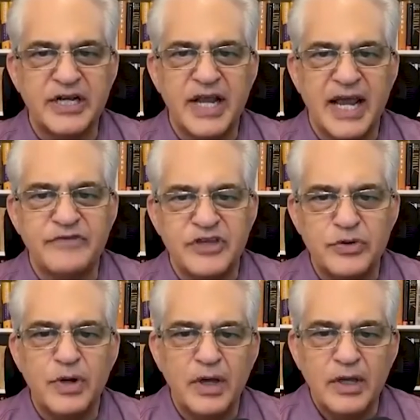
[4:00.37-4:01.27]
and have
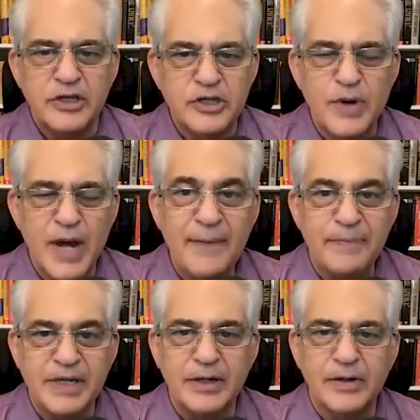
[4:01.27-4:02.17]
you
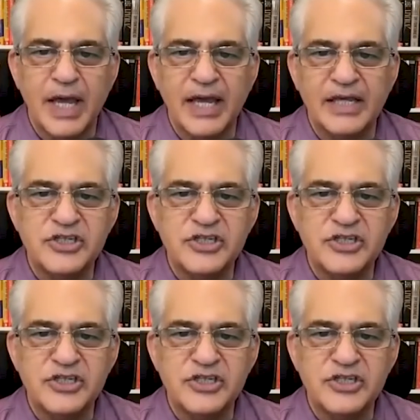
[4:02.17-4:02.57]
happy, okay?